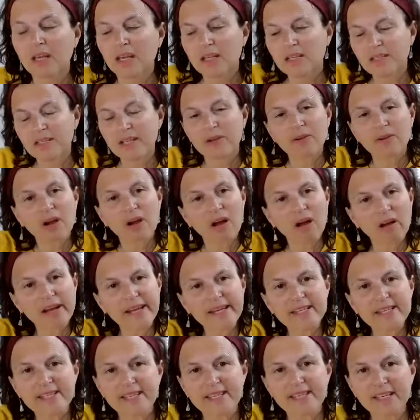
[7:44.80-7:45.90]
So I
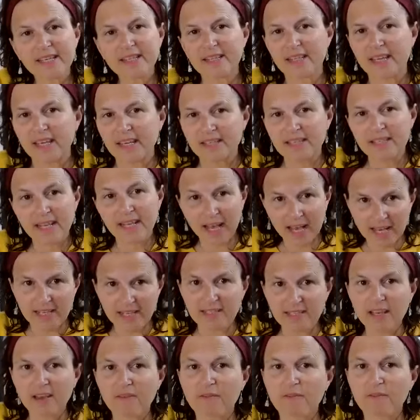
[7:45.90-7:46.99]
see this
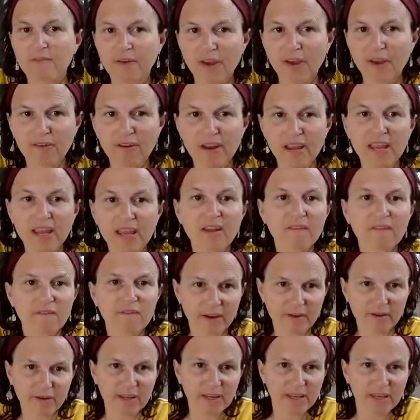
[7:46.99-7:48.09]
as very,
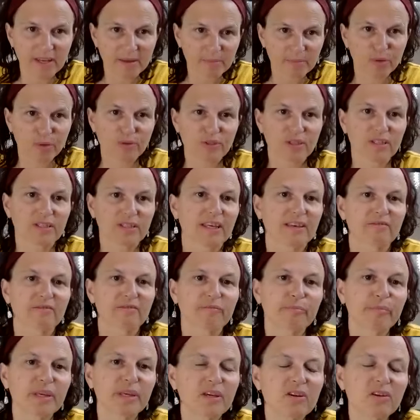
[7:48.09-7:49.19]
very positive
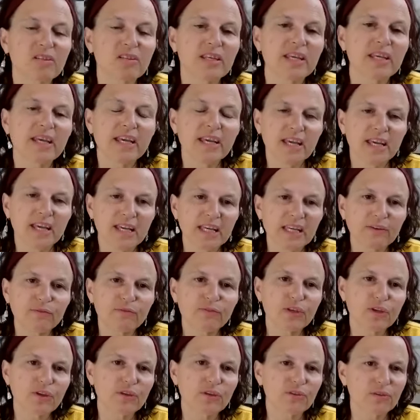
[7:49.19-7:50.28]
because
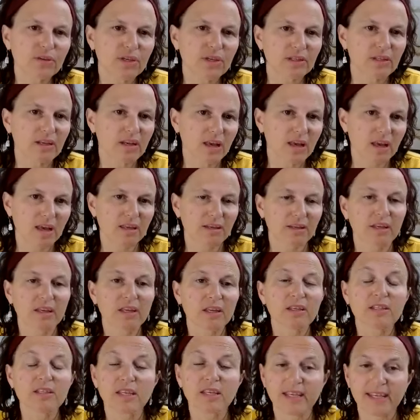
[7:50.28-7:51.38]
if you can learn
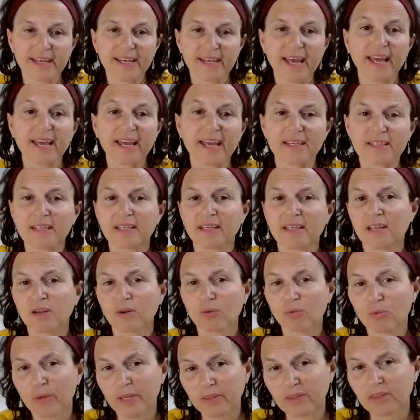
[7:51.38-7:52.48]
to connect
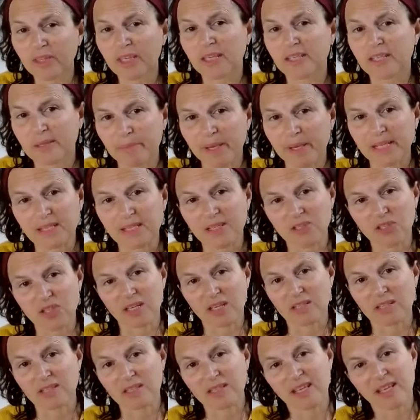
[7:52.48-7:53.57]
with these
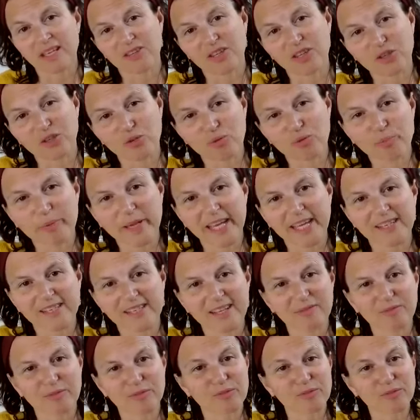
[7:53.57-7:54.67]
messages that your pain
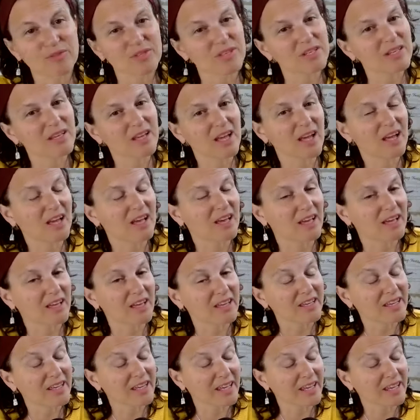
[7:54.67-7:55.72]
levels uh,